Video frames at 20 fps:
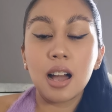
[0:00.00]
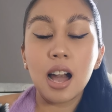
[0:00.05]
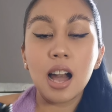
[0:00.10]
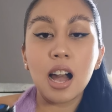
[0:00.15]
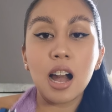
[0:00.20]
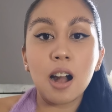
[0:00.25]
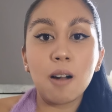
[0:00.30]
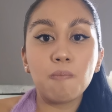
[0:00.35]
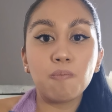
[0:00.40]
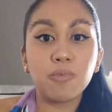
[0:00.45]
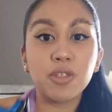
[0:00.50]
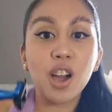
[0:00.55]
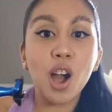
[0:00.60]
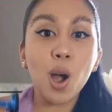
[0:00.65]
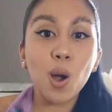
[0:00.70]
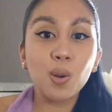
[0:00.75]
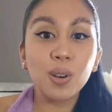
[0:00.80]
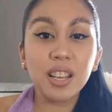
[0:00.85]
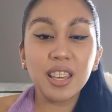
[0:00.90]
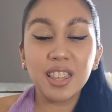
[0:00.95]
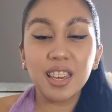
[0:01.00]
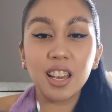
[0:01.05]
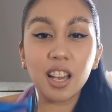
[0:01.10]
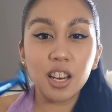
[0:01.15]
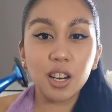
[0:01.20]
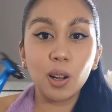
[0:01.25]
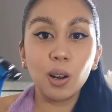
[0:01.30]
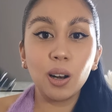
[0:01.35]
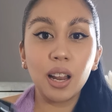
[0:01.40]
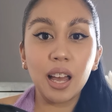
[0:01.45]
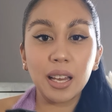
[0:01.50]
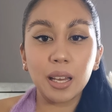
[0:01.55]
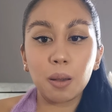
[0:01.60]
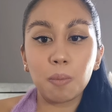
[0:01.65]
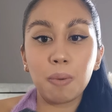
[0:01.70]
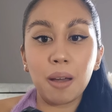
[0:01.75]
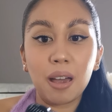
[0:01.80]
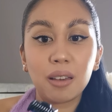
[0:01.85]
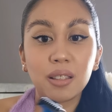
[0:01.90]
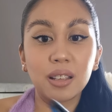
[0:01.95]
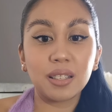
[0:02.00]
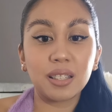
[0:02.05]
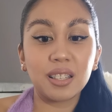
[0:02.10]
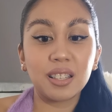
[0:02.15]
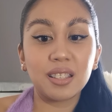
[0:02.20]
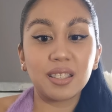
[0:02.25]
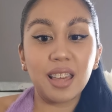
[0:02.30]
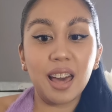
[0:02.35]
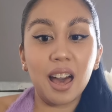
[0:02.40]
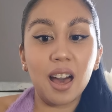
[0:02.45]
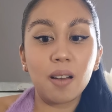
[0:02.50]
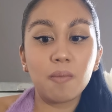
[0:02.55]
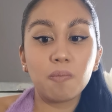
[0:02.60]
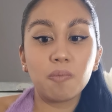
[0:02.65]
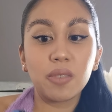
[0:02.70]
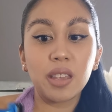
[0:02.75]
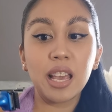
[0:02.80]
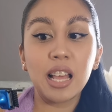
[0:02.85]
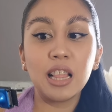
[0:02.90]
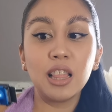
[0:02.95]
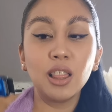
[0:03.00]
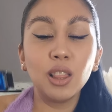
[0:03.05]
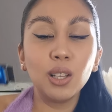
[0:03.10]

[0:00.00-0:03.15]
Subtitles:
The only thing I don't like about this is that it